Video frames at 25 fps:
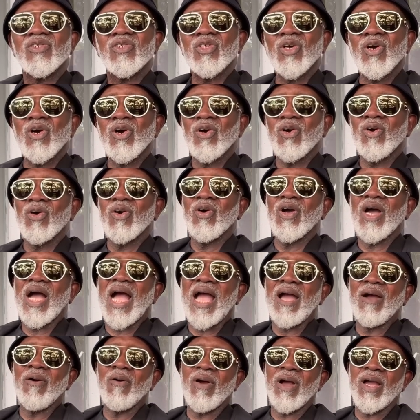So
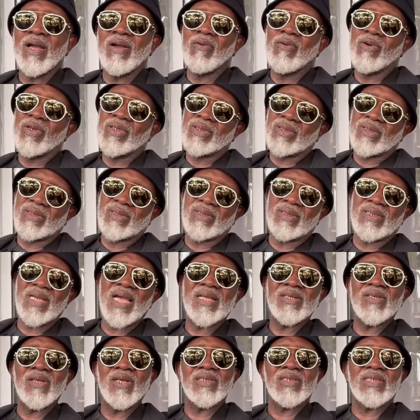I, I was,
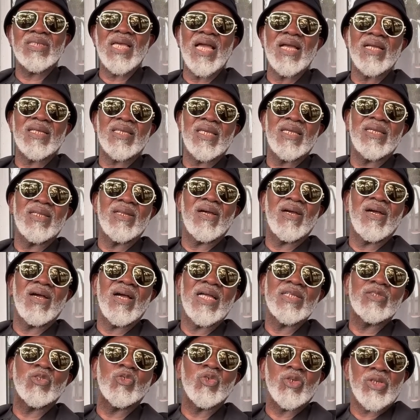I just, I, you
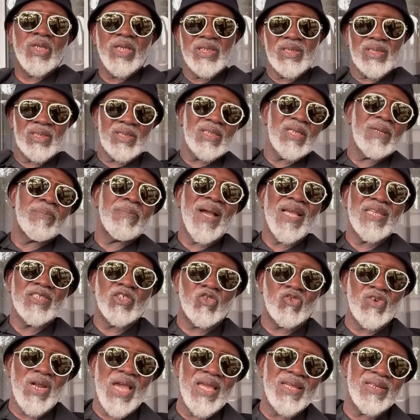know, I took it in my
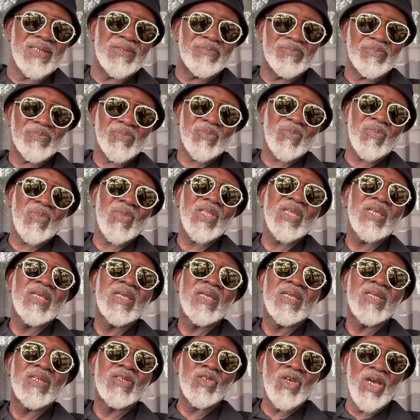stride.
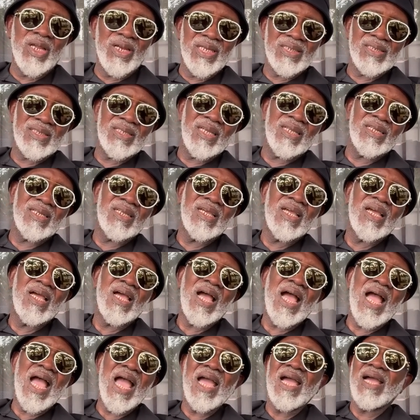Do you understand?
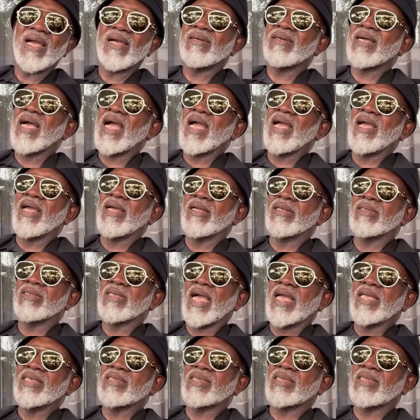I,
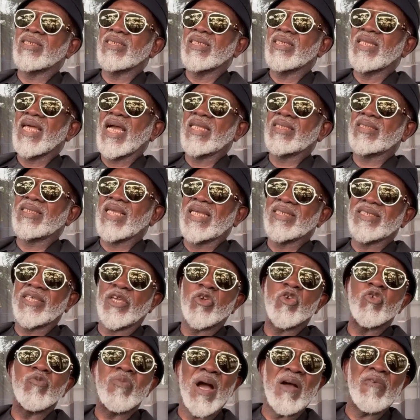I, I see that as a
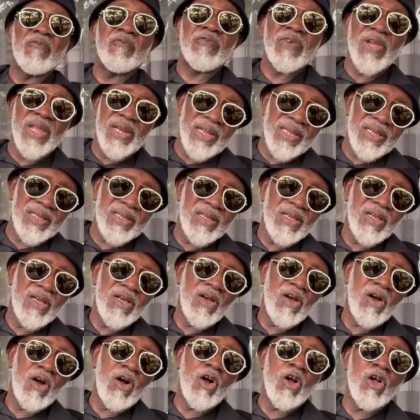human failing.
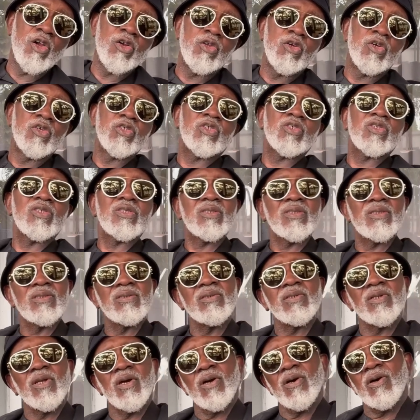All those,
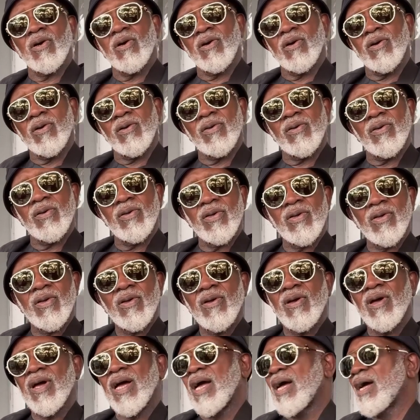you know,
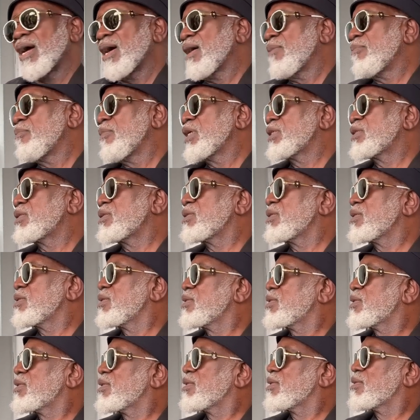uh, matching
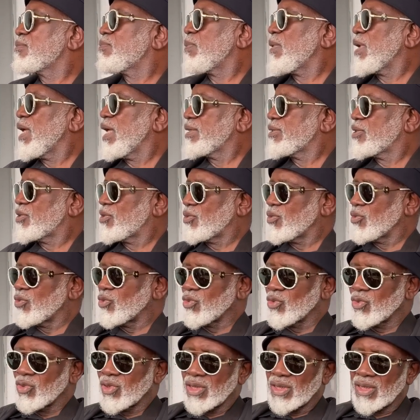with plans to
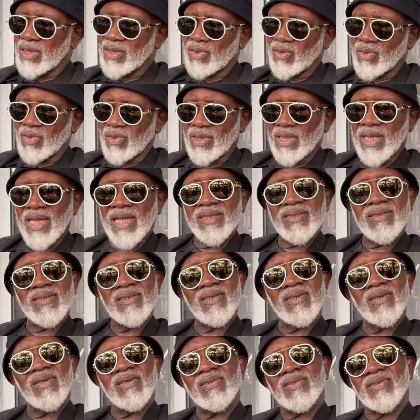do this, do that,
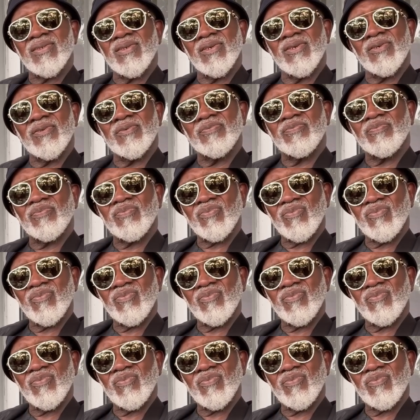you know. So